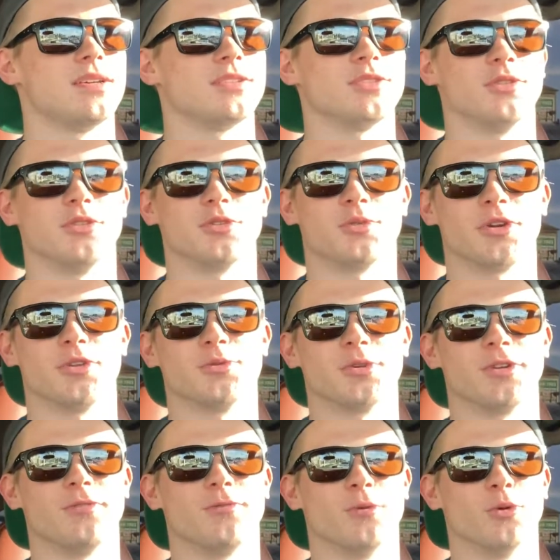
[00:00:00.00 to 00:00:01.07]
So the
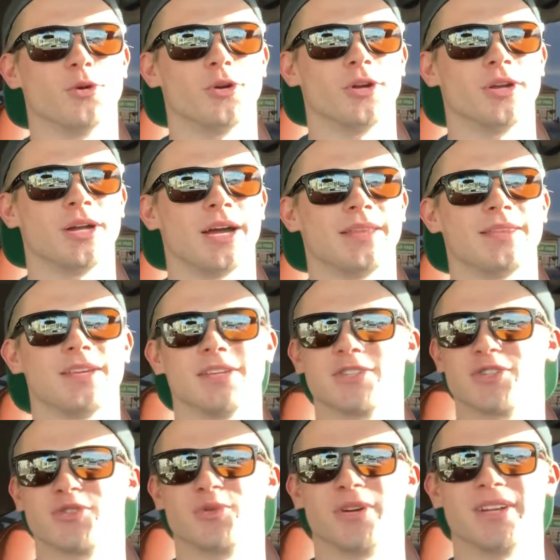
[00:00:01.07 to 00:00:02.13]
2020 Ford, I think
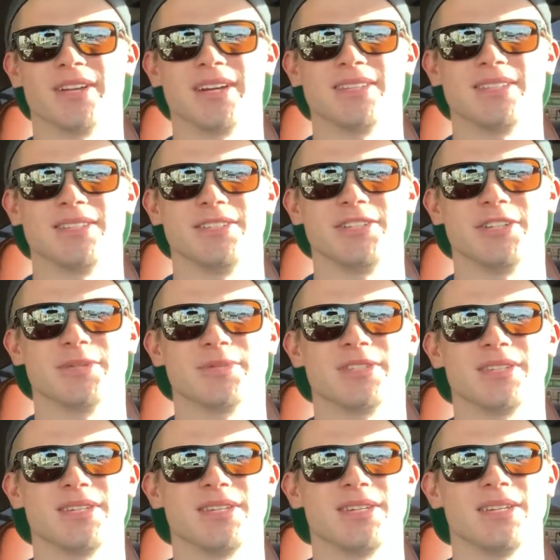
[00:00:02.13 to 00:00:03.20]
it's a 2019
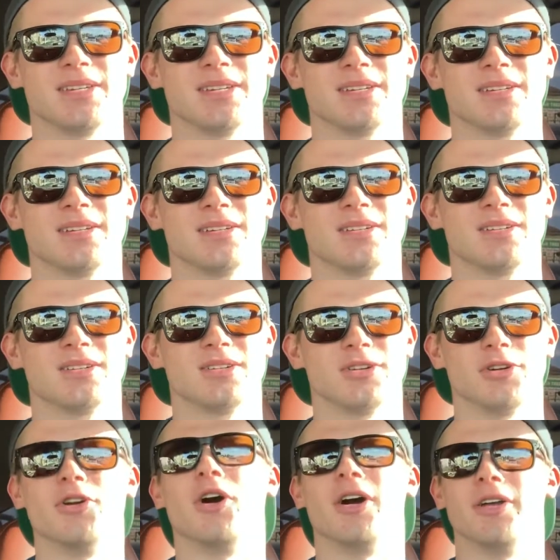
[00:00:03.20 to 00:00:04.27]

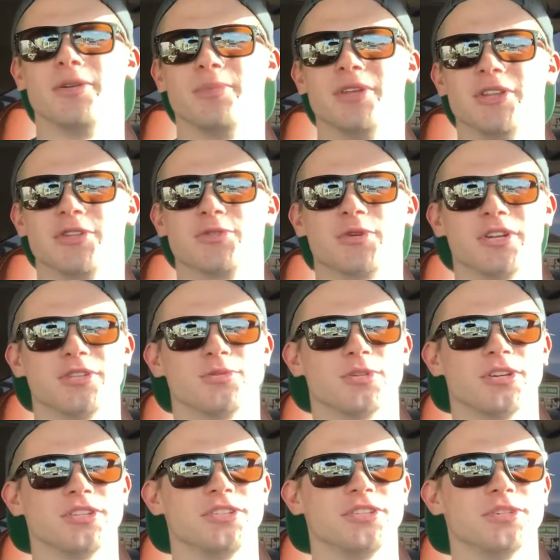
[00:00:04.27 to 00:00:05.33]
GMC, or no, it'd be the
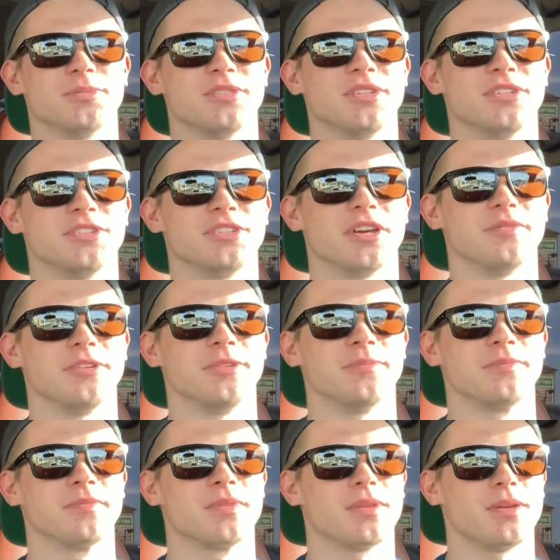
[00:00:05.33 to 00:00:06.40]
2020 GMC and Chevy,
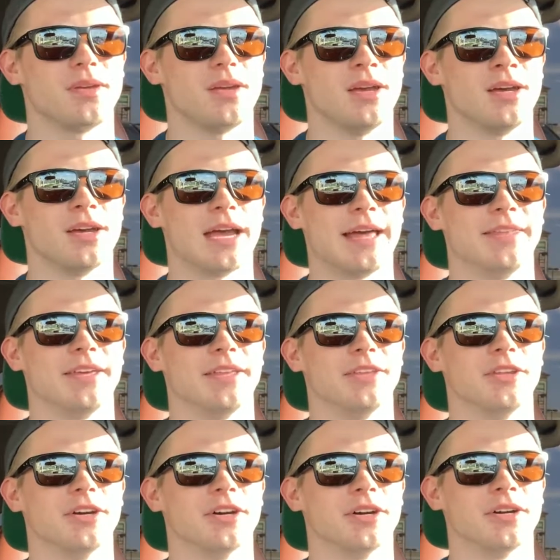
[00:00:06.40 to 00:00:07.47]
and
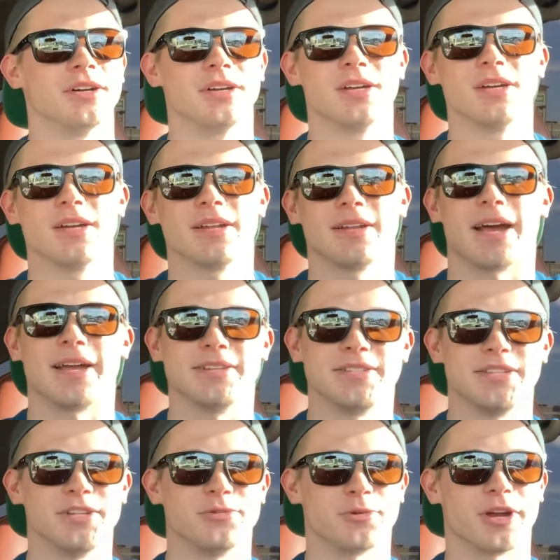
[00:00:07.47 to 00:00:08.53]
then the
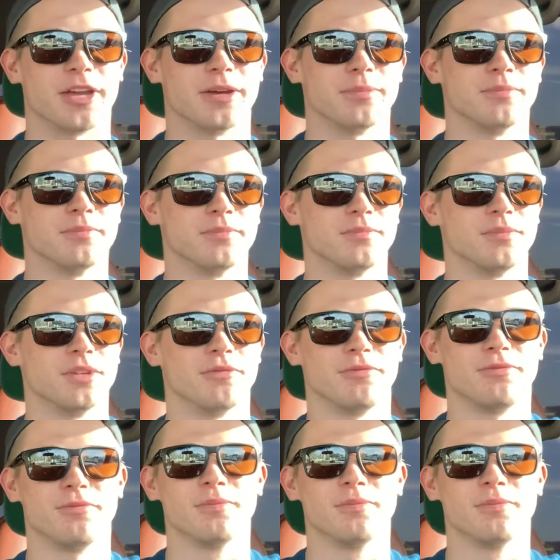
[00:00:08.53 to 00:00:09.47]
19 Ram, the